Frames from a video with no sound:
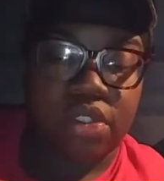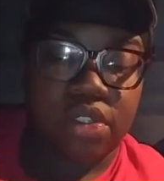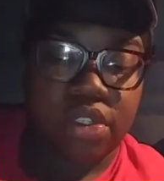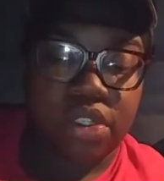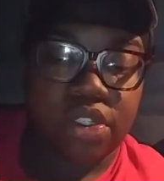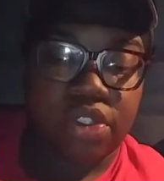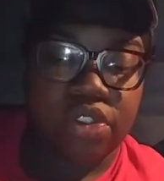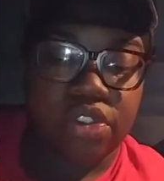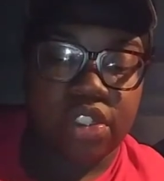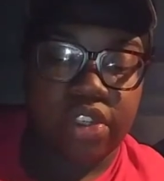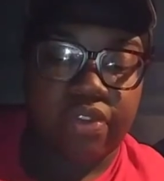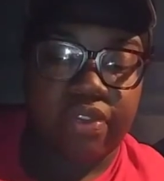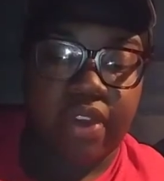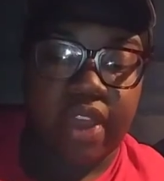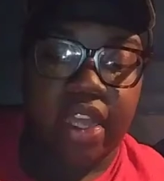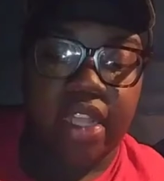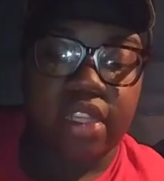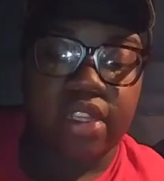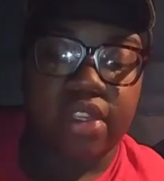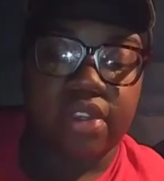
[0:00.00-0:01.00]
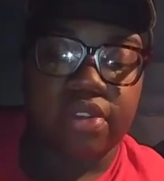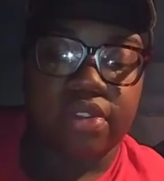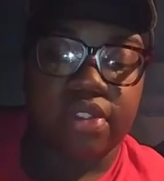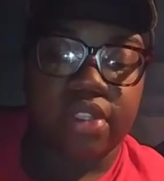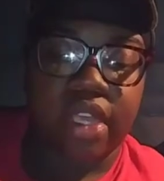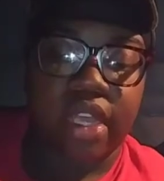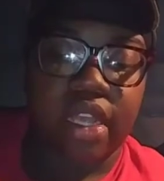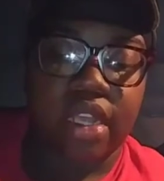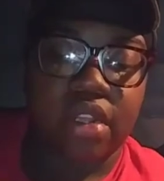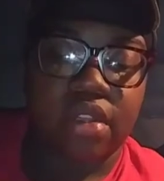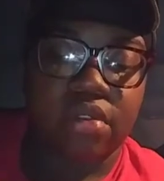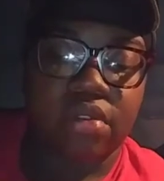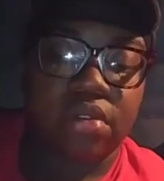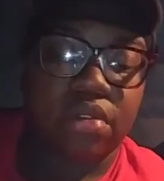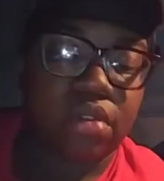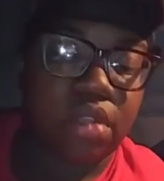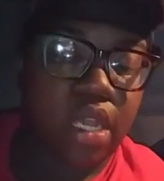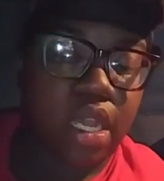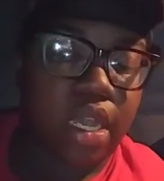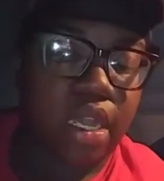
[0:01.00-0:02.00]
You can usually find those at
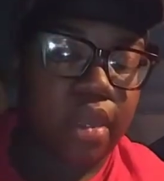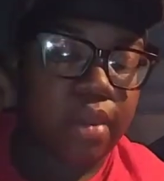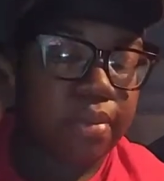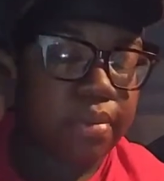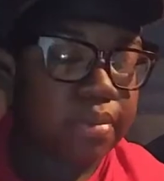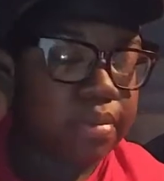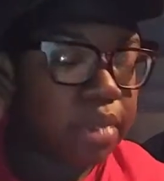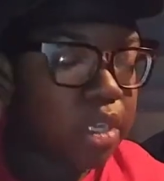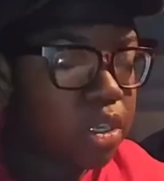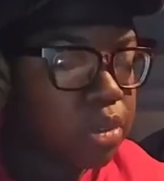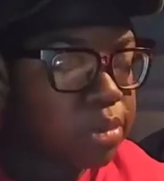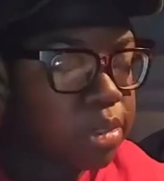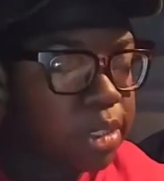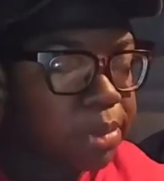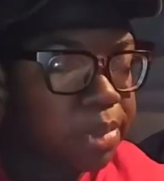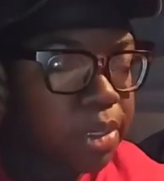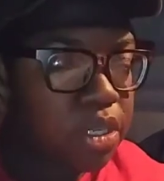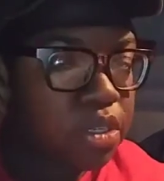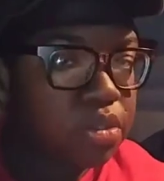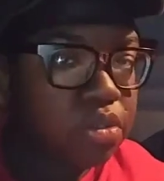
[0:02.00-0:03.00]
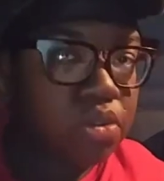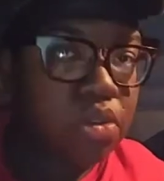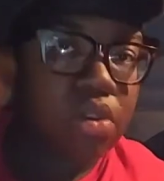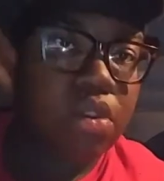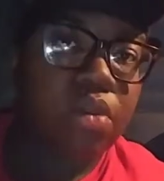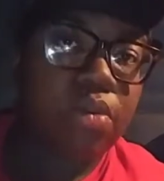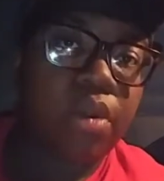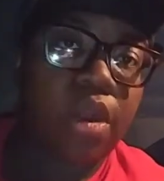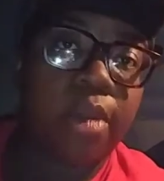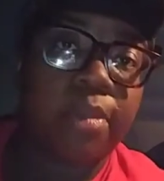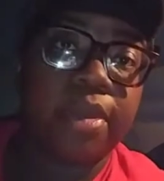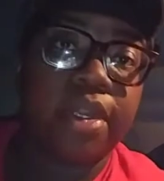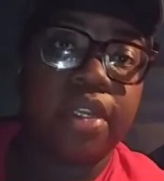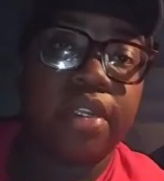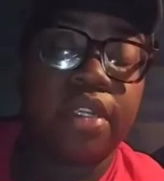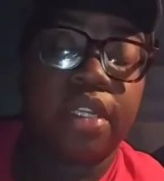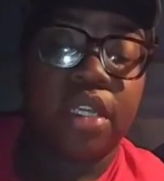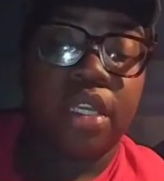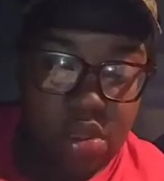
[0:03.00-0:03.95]
Home Depot or Walmart.